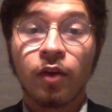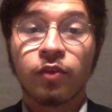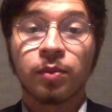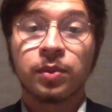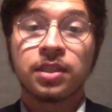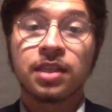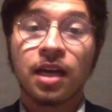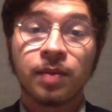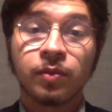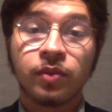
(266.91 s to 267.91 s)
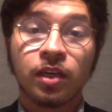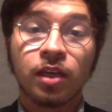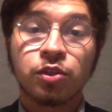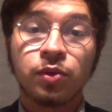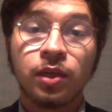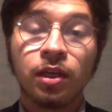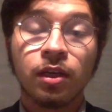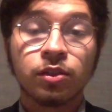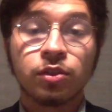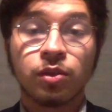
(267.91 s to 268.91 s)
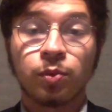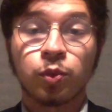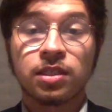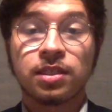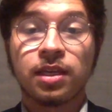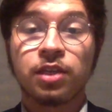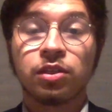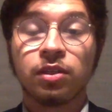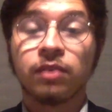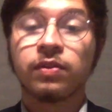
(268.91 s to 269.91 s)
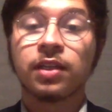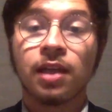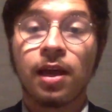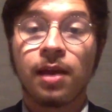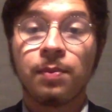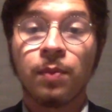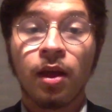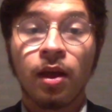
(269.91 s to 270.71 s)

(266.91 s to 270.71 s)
from the time of the injury to the presentation of the claim.